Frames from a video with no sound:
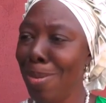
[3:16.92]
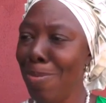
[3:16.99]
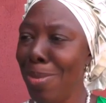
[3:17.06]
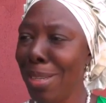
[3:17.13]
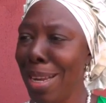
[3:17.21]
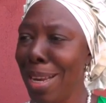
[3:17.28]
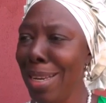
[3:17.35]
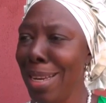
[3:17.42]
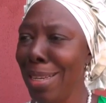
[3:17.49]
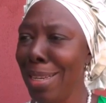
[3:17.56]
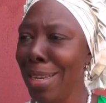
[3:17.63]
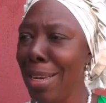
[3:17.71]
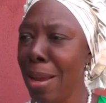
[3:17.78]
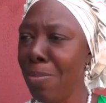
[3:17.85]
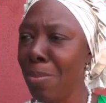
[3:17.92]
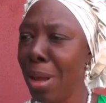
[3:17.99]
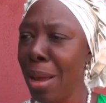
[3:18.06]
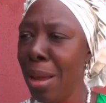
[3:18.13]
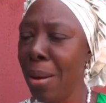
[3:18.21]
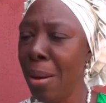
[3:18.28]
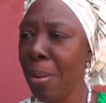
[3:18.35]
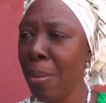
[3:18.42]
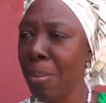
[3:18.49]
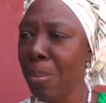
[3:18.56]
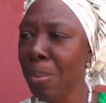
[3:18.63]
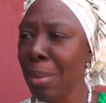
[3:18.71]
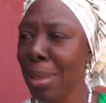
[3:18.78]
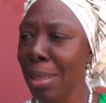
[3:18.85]
Presently, the
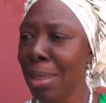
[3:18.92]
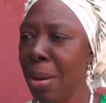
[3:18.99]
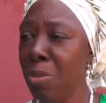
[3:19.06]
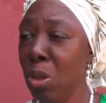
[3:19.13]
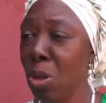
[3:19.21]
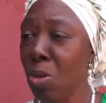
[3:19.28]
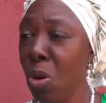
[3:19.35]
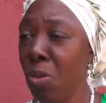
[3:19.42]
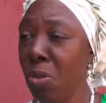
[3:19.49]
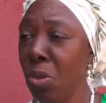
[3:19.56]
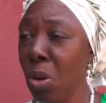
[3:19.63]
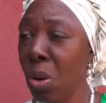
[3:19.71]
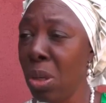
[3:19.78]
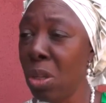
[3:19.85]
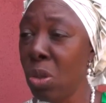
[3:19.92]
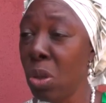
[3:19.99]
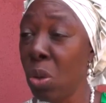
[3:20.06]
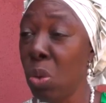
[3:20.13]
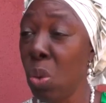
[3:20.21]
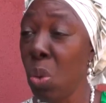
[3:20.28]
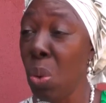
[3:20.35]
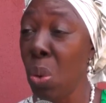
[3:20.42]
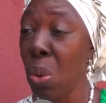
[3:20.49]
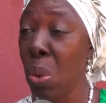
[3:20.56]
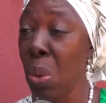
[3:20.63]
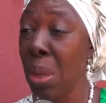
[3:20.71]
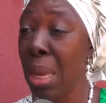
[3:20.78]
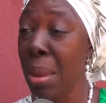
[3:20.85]
deputy governor is also
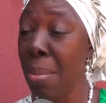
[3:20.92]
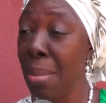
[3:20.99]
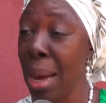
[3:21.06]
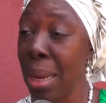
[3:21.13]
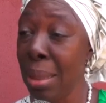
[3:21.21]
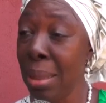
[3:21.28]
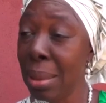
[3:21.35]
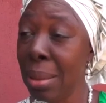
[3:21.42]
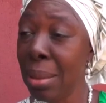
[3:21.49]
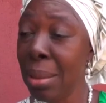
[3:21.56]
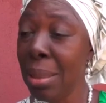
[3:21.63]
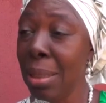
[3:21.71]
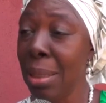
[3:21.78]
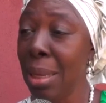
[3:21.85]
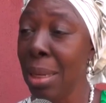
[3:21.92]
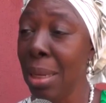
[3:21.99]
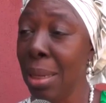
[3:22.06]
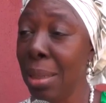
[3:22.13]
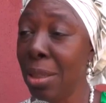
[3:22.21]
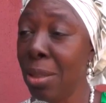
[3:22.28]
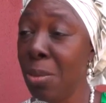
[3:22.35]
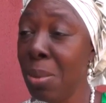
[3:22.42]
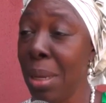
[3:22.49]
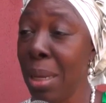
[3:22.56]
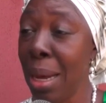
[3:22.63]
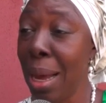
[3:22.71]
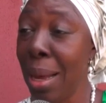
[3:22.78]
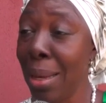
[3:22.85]
a man. The
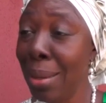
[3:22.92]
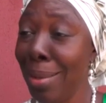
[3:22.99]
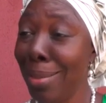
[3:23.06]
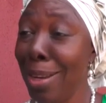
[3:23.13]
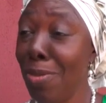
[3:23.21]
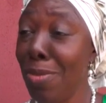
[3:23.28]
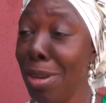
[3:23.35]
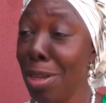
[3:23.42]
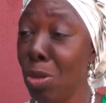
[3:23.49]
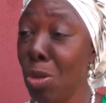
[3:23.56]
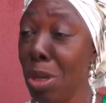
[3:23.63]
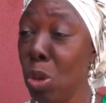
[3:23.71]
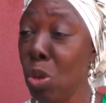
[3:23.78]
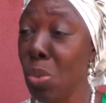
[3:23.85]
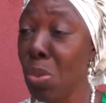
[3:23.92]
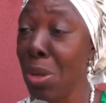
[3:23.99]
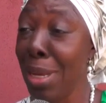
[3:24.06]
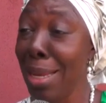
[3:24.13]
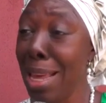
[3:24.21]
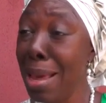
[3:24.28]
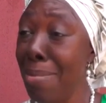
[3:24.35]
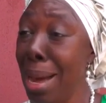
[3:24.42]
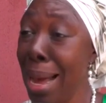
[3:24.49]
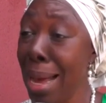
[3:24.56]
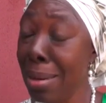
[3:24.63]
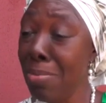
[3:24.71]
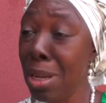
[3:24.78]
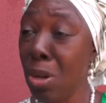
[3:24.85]
speaker definitely is going to be a
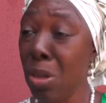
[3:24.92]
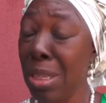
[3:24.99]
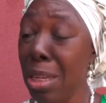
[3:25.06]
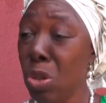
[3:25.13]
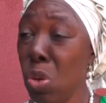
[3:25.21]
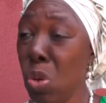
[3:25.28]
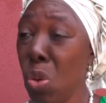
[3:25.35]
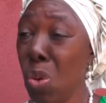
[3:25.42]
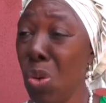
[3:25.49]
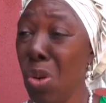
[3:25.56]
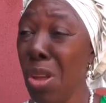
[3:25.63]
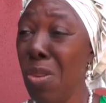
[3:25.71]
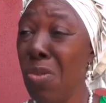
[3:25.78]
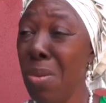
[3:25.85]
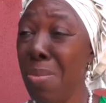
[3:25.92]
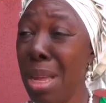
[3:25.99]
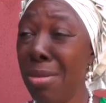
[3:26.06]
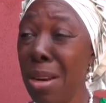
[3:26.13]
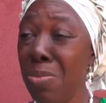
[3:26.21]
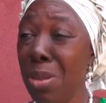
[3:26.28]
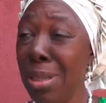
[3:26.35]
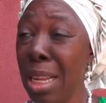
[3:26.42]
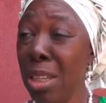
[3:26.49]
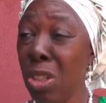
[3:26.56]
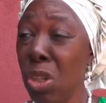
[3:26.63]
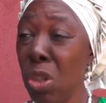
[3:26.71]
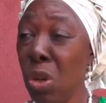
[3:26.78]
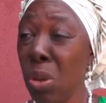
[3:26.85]
man because there's no female
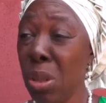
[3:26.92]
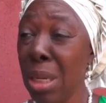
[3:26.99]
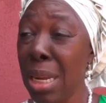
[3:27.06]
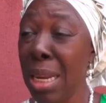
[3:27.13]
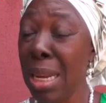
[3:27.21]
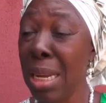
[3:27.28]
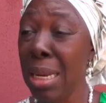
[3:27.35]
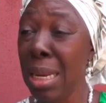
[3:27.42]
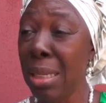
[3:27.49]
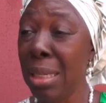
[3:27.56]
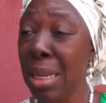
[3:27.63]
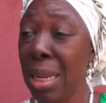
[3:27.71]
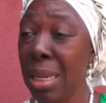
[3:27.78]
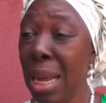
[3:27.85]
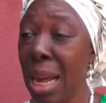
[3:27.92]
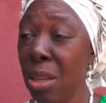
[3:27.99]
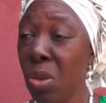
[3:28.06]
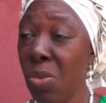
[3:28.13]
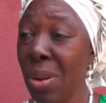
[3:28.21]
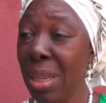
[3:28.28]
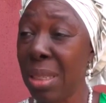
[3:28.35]
representation in the State House of